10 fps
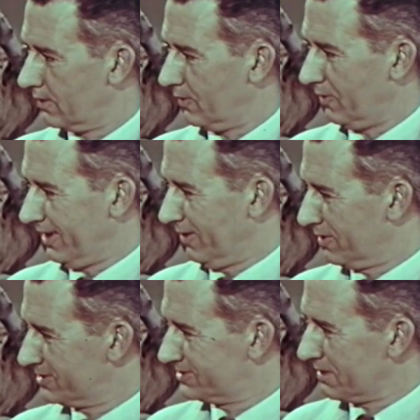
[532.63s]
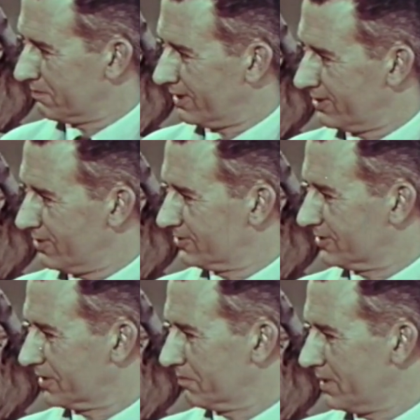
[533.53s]
Well, it always seemed unusual
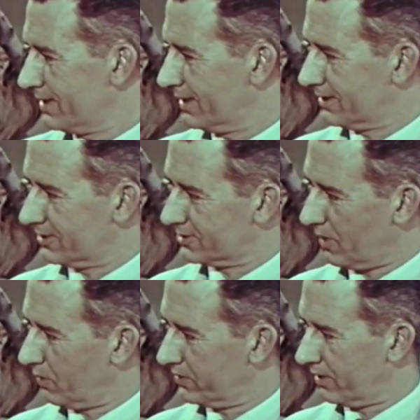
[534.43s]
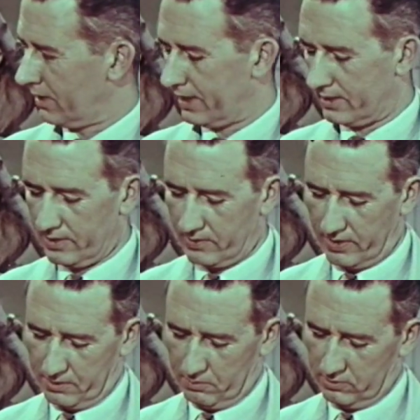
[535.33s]
to me that the sloth, unlike other
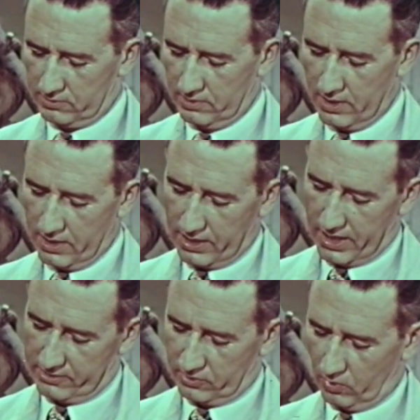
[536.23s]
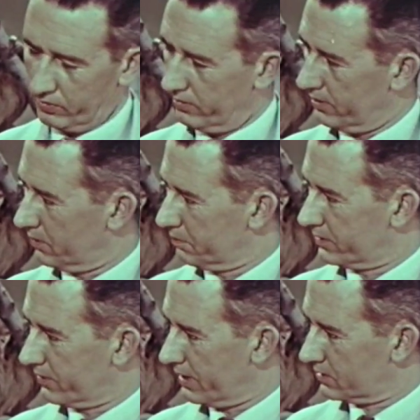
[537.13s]
animals, has no odor that would
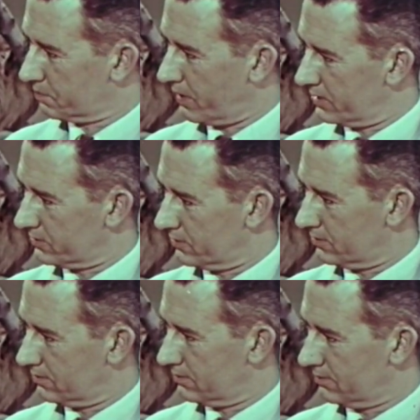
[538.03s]
betray its presence.